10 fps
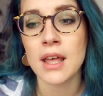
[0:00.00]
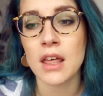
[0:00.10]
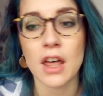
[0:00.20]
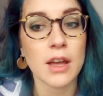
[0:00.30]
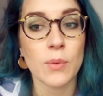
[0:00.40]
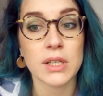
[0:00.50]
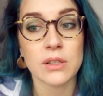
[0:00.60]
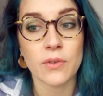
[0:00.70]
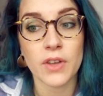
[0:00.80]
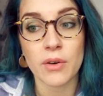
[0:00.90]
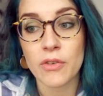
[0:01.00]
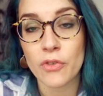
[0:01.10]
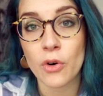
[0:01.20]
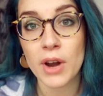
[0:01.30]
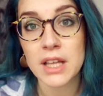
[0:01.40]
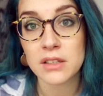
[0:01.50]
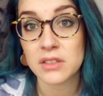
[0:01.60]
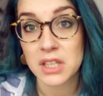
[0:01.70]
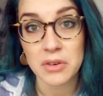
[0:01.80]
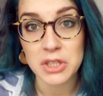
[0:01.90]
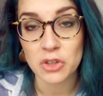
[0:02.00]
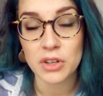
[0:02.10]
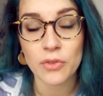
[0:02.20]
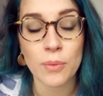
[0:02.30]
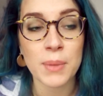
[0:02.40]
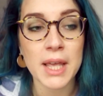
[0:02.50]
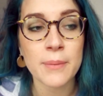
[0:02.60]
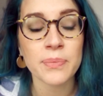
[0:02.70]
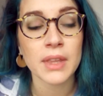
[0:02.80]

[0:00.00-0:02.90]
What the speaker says: that it was a very foreign territory for me.